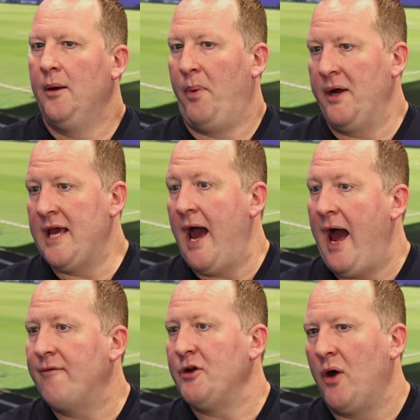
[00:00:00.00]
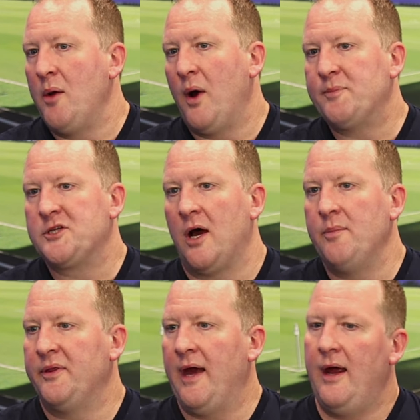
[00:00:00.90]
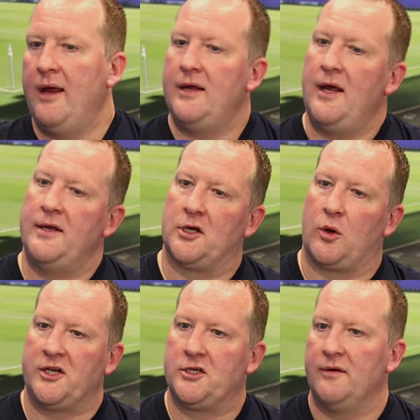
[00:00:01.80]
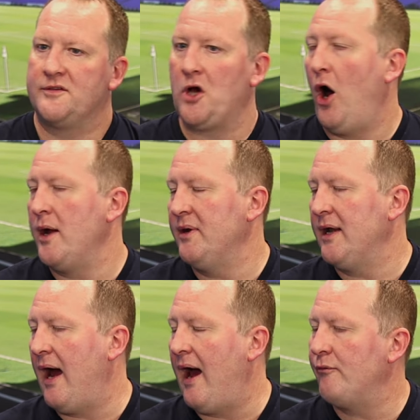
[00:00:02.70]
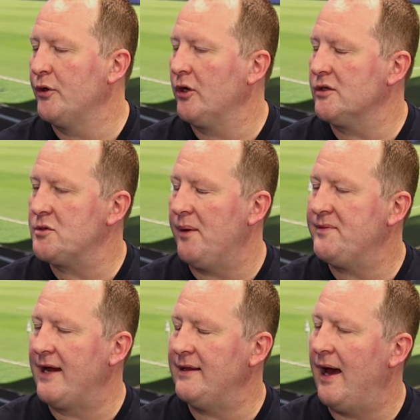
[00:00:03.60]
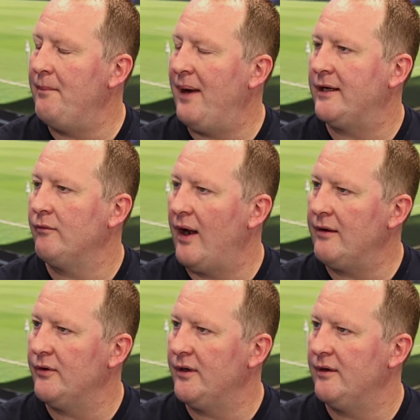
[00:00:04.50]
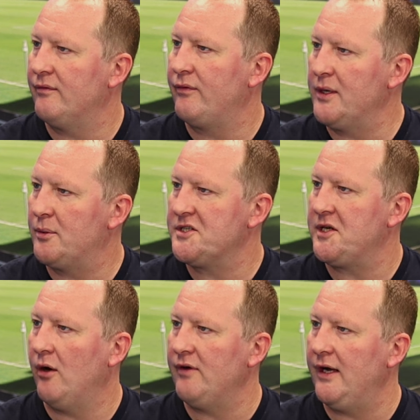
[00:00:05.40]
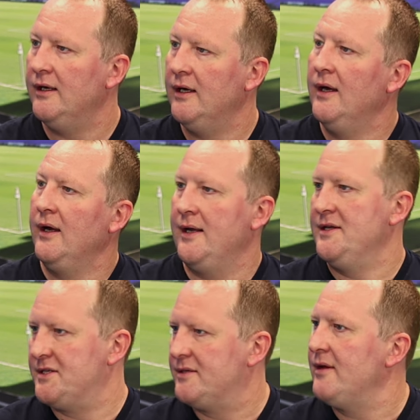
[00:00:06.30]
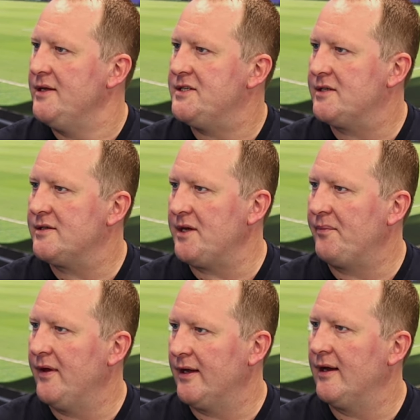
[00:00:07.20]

But yeah, having our own website, but there, it's a question of time, and have we got to update that and make it relevant, and the frequency of it is something.